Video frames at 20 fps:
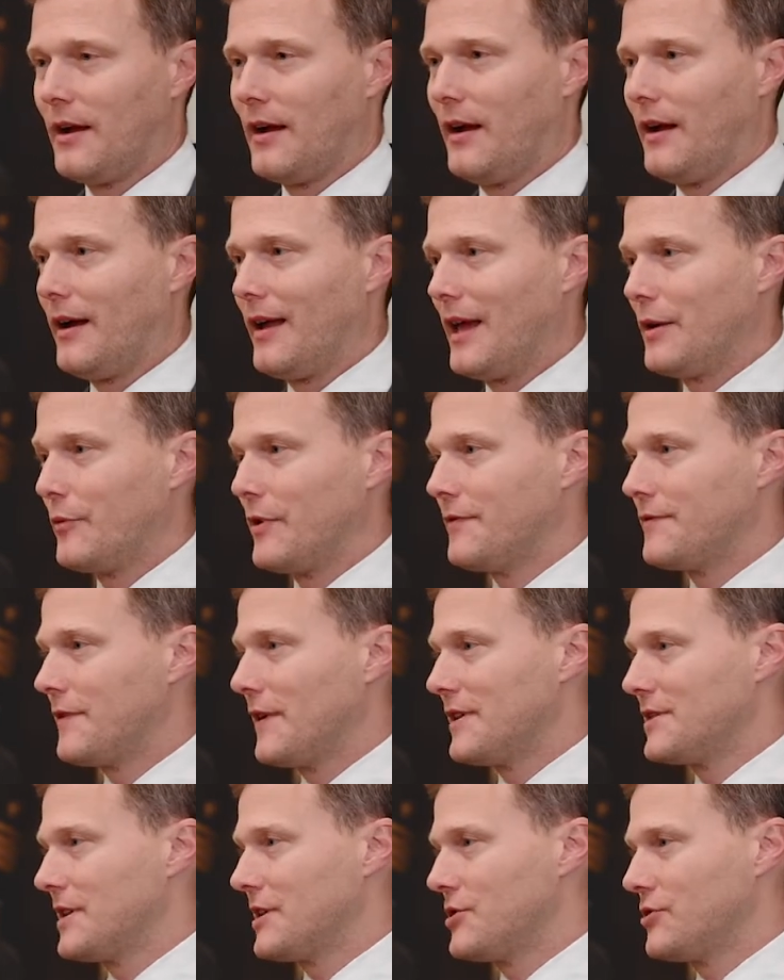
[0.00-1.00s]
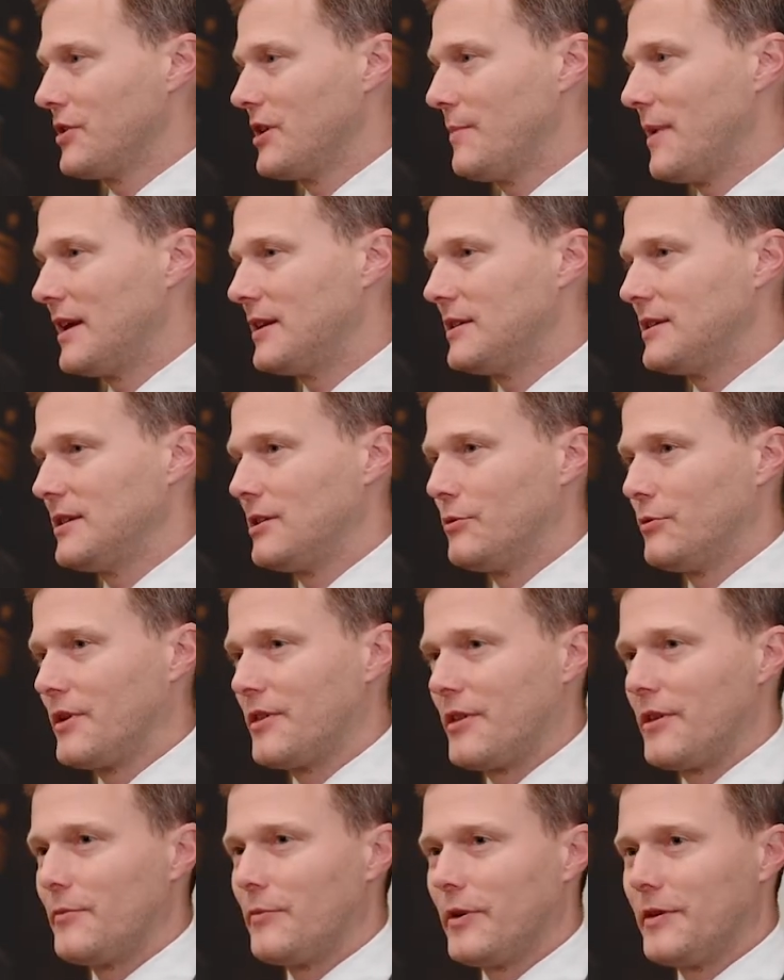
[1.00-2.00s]
And we've essentially made a deal
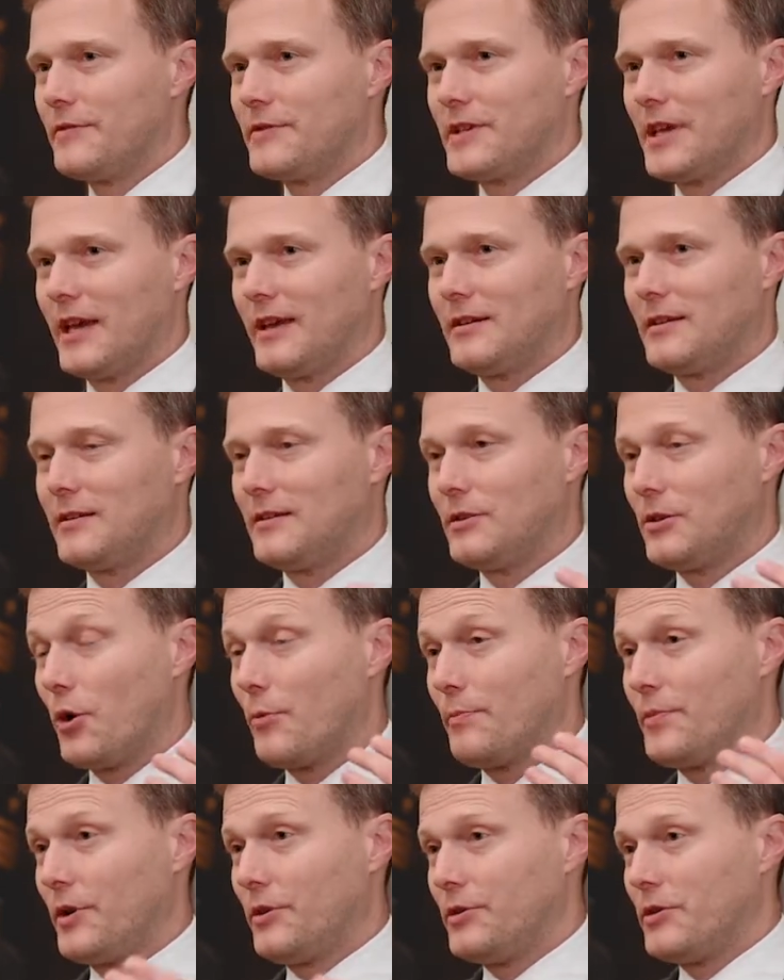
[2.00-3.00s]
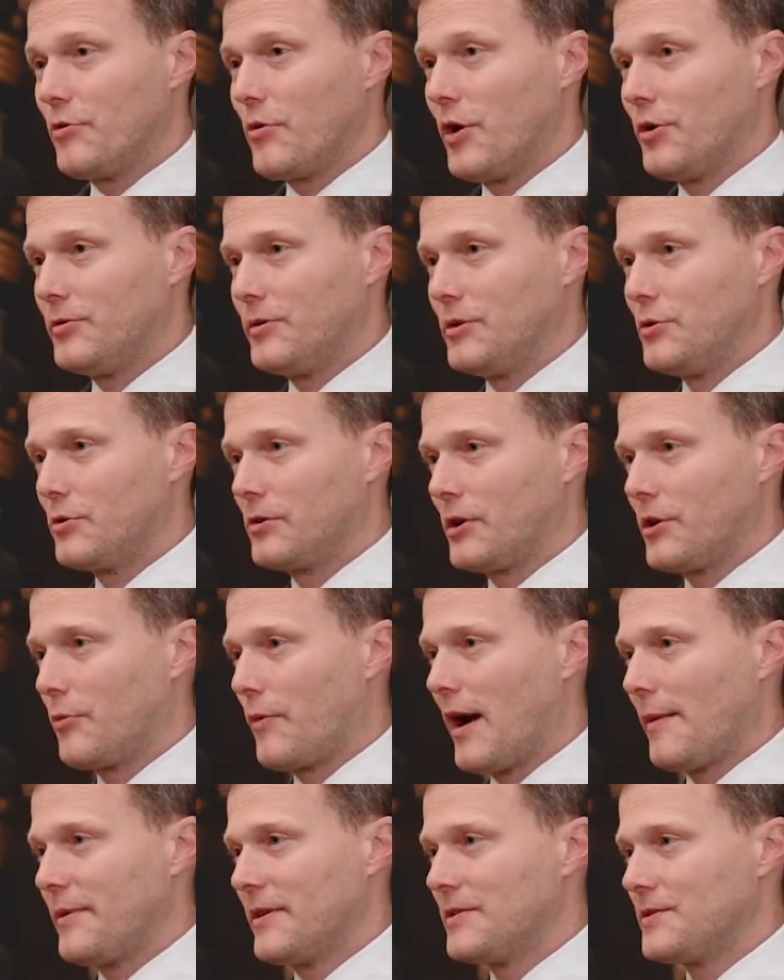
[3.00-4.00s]
with them. We've said, don't build your own nuclear
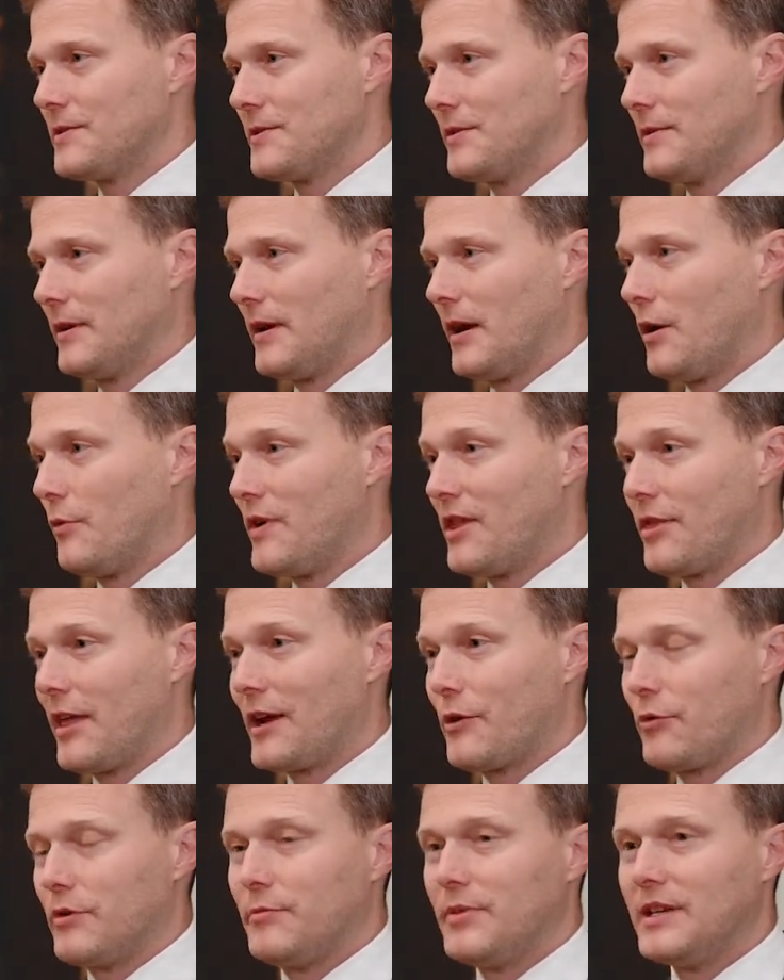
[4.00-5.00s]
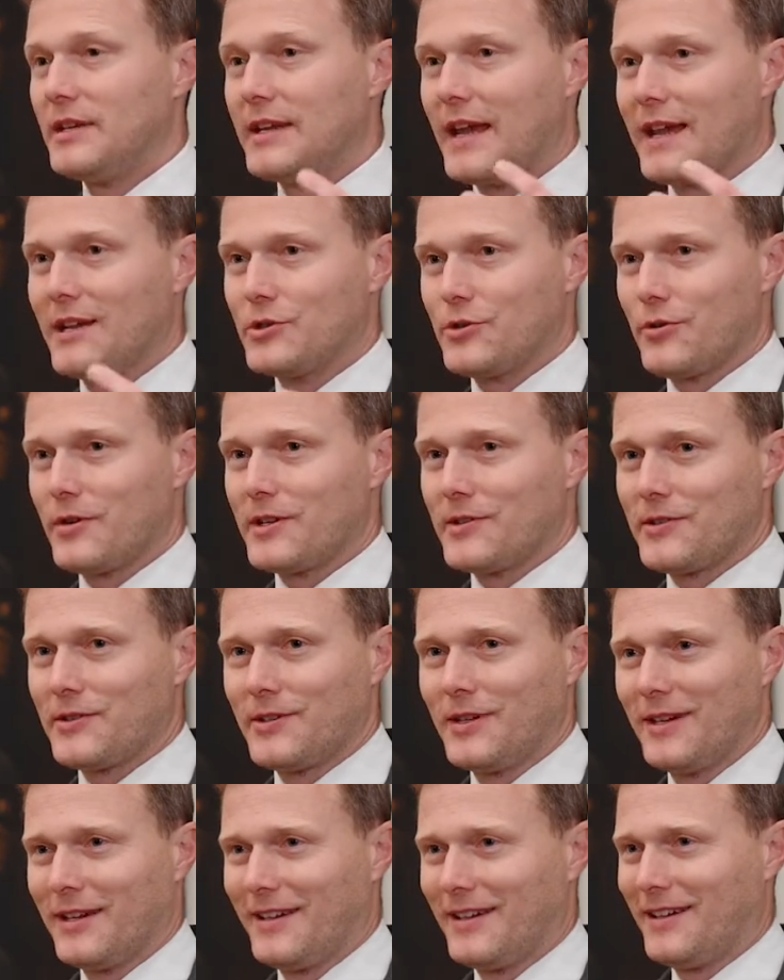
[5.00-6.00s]
weapons. We think it would be
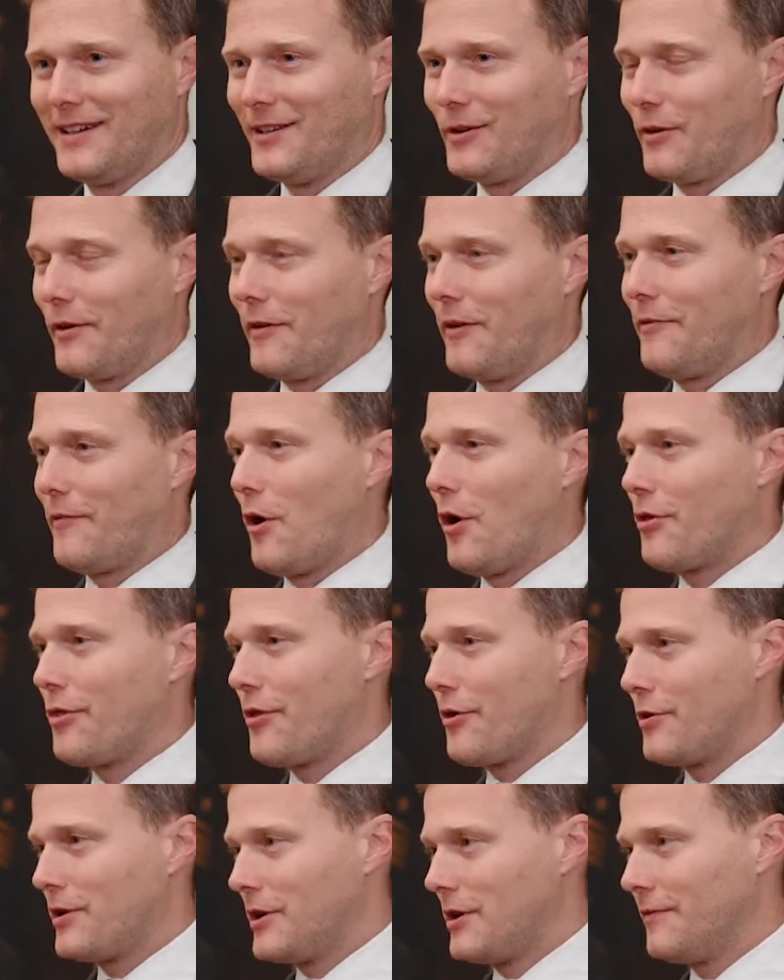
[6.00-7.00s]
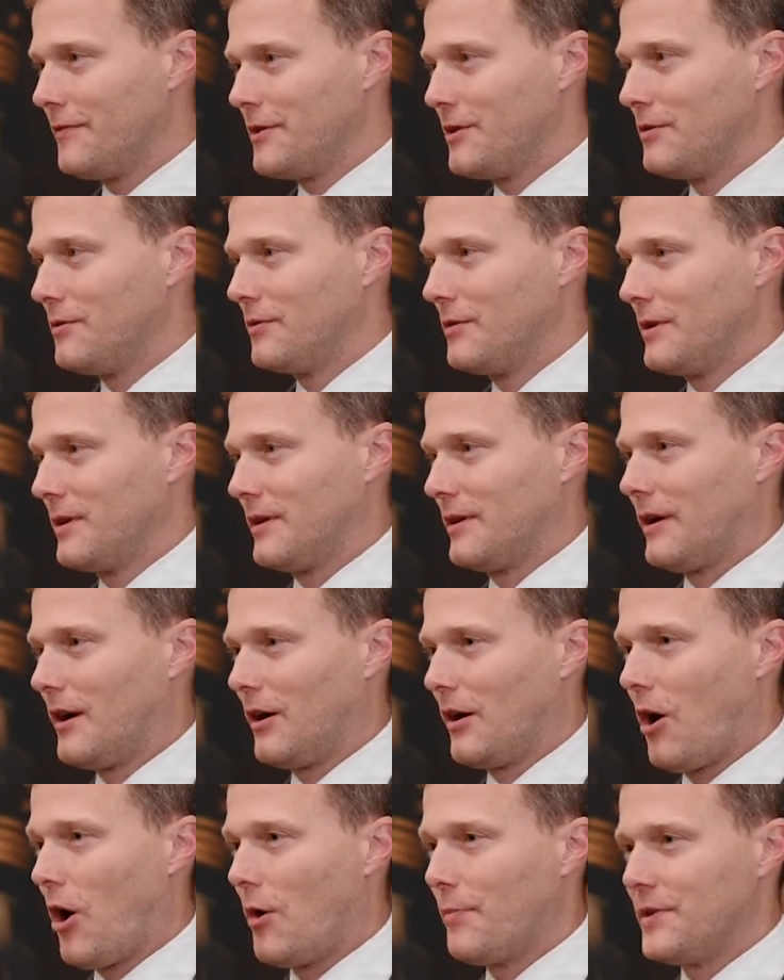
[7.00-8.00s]
dangerous if all 30 of you
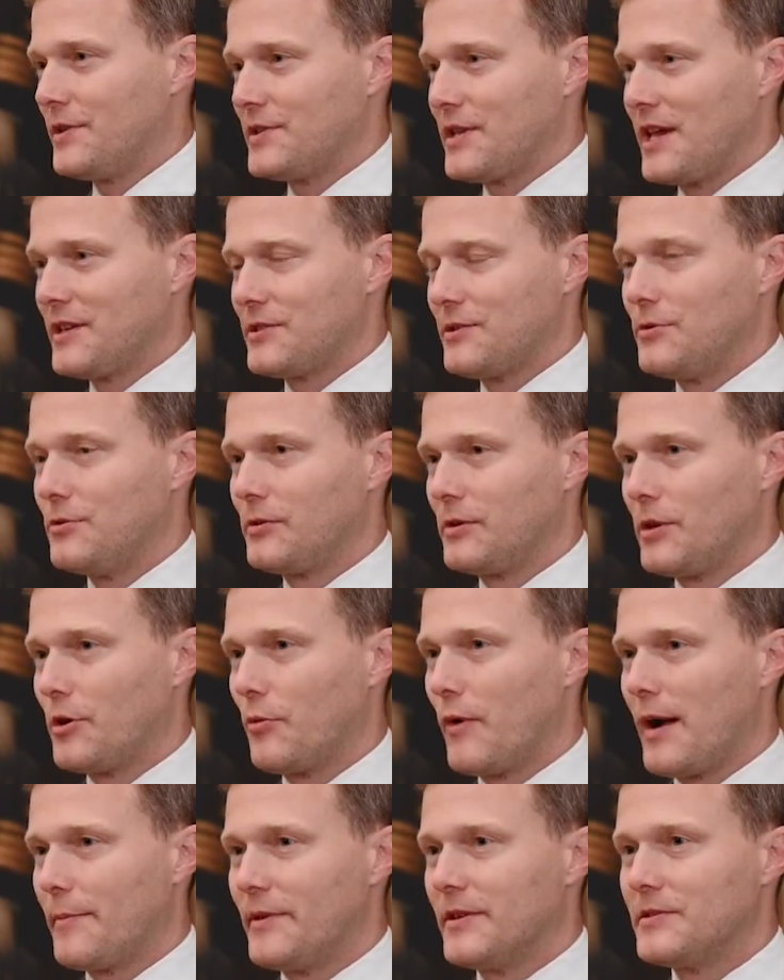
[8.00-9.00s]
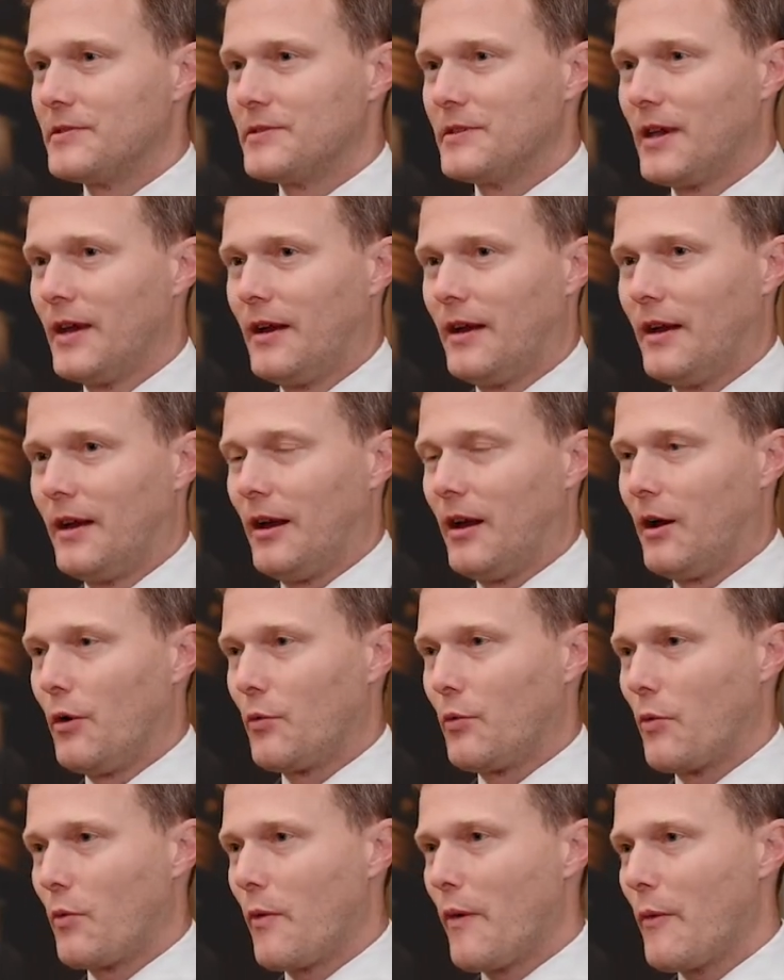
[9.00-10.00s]
all possessed nuclear weapons.
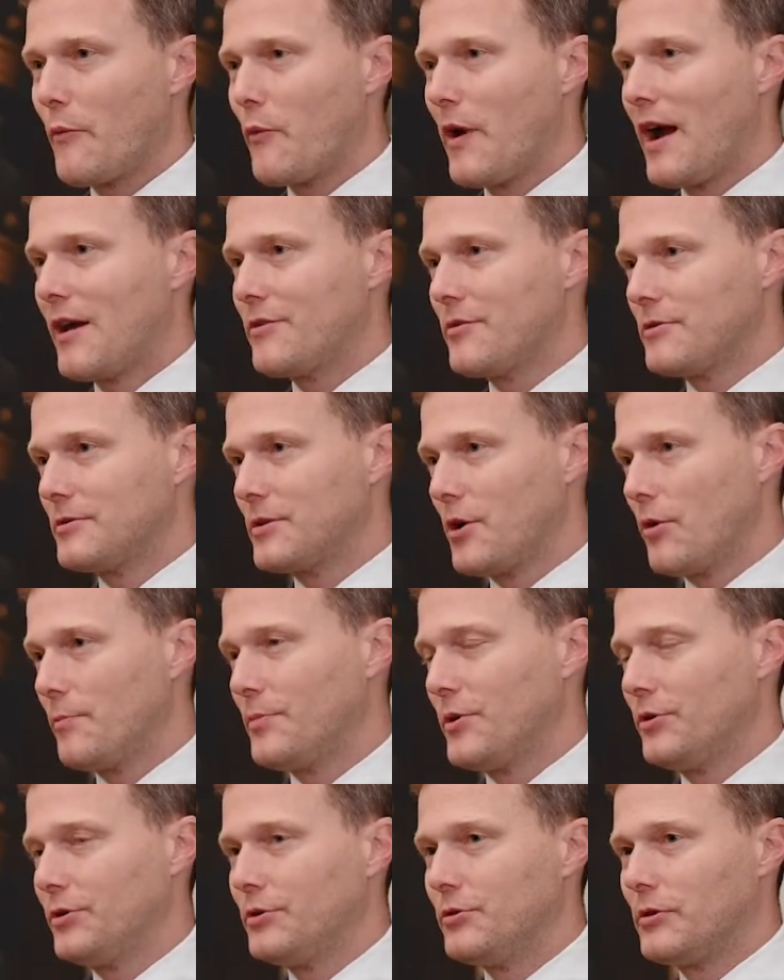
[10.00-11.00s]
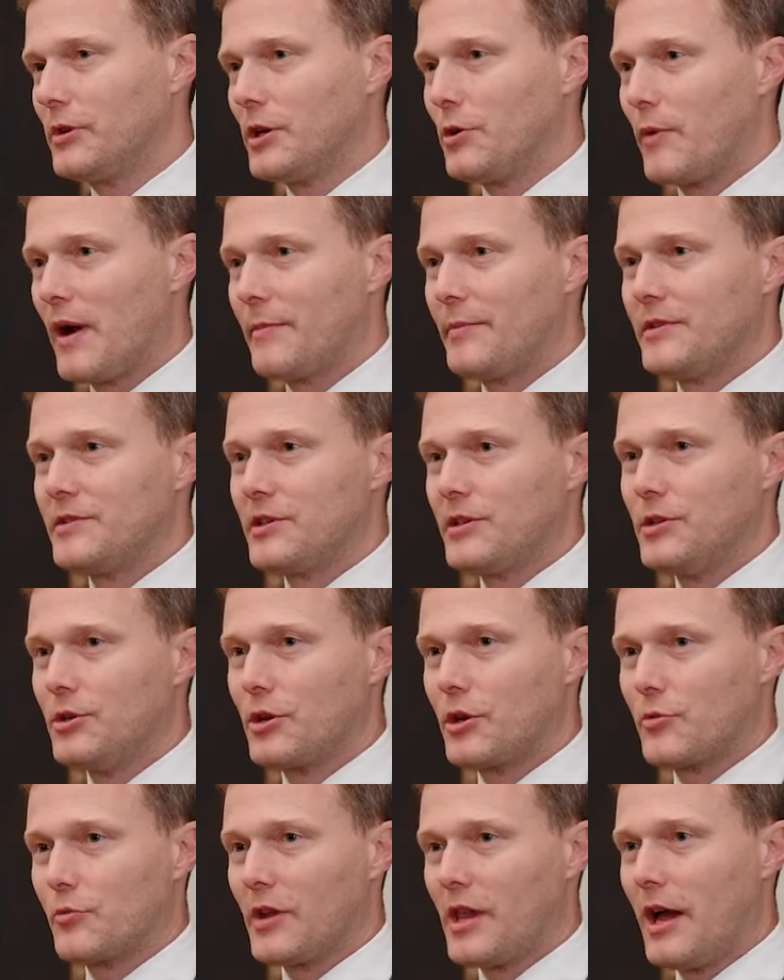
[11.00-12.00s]
Rather, don't build nuclear weapons, and you
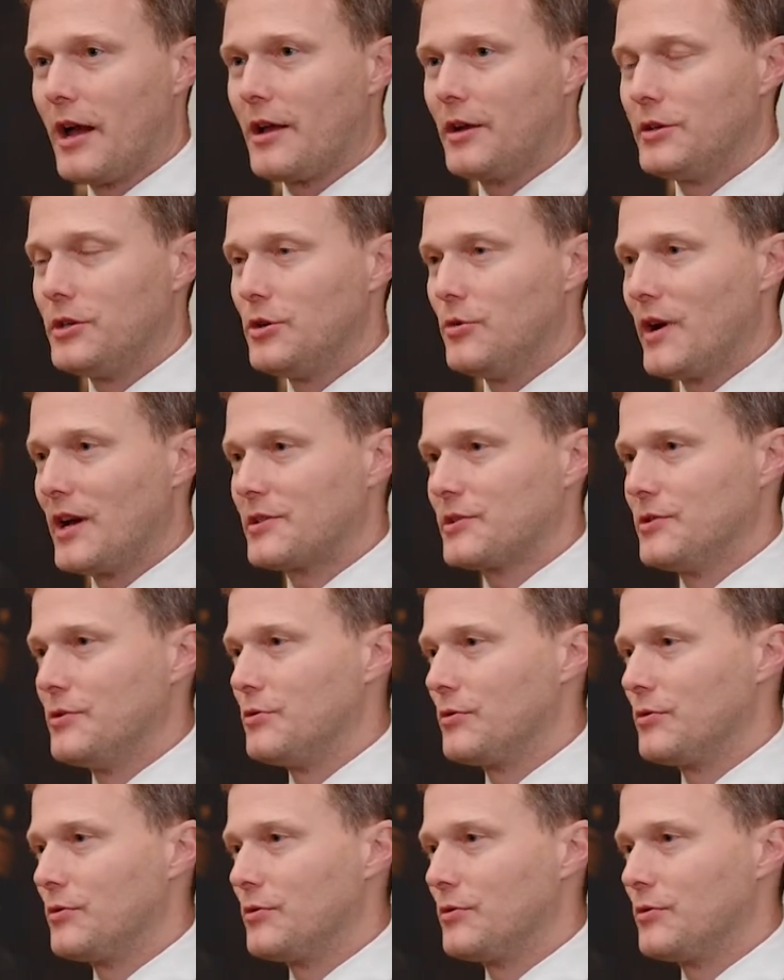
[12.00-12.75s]
can rely on U.S.